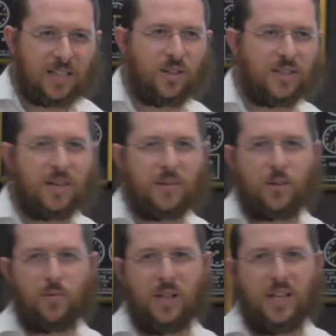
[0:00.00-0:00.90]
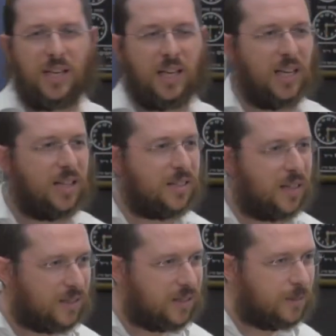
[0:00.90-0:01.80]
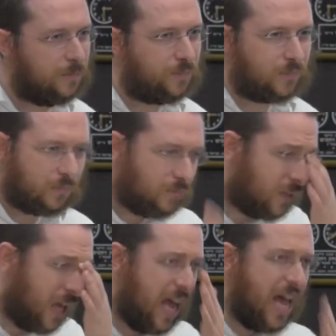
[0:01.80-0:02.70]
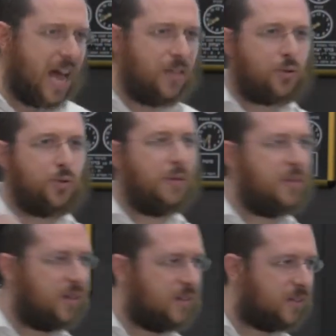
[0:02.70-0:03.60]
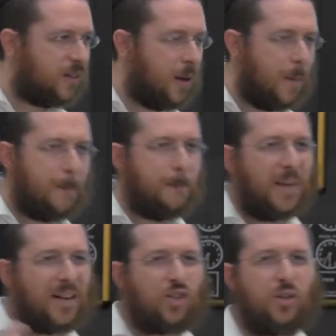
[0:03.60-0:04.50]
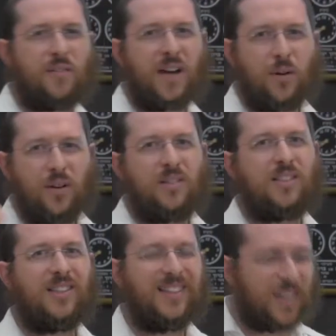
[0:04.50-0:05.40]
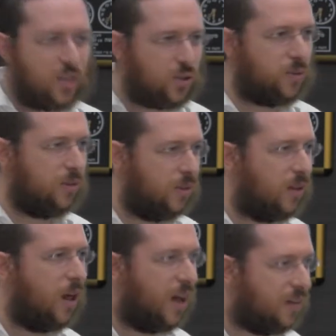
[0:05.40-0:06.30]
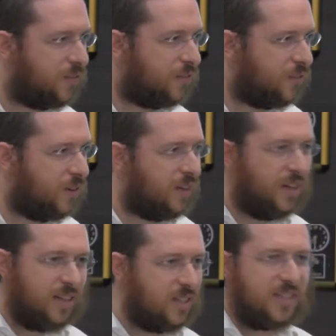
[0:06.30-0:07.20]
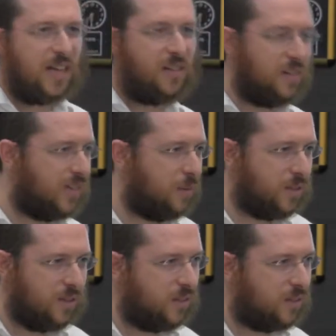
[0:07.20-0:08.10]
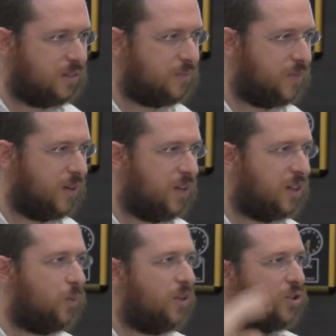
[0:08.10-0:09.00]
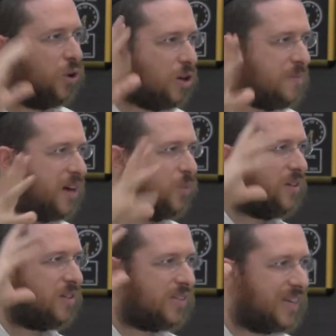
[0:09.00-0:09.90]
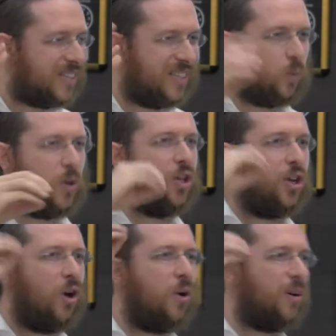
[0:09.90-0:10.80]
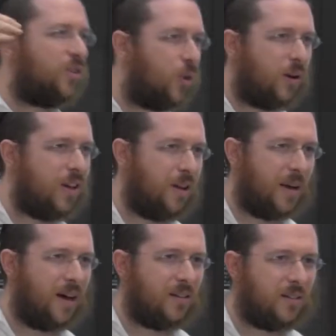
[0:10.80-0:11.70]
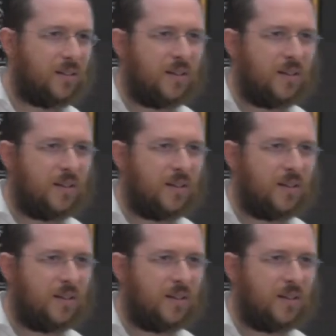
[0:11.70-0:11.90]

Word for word: It's not something that really hits us. And the truth is, much of our intellectual life is exactly the same as this that we talk about it, we discuss it, we know what we're talking about,